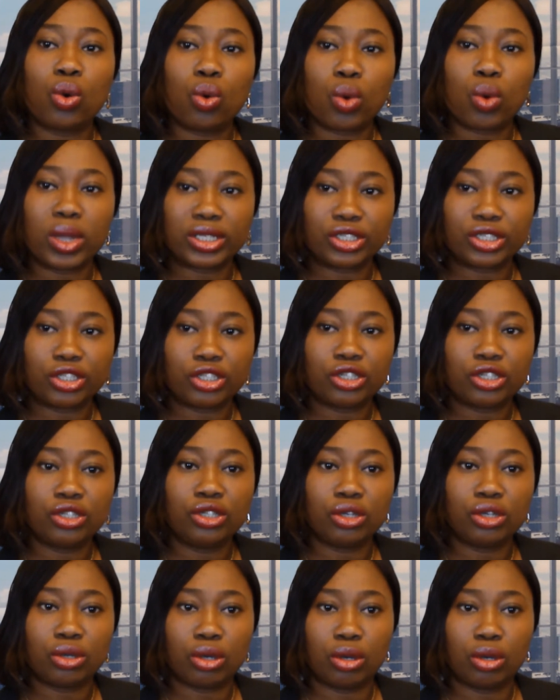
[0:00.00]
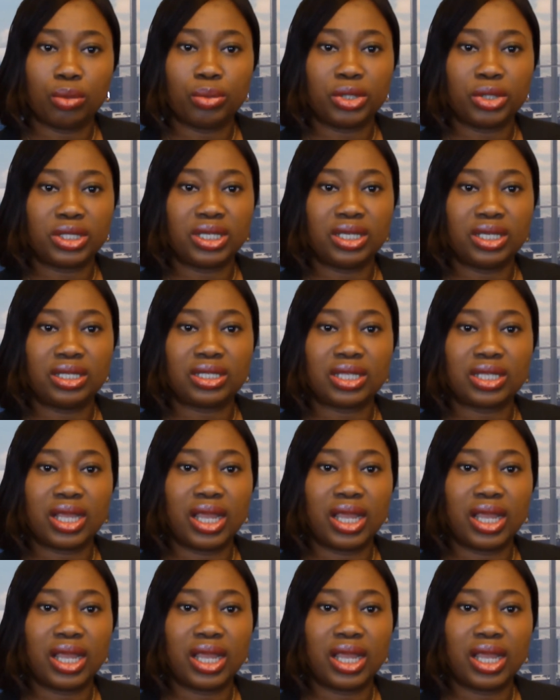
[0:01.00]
question your competence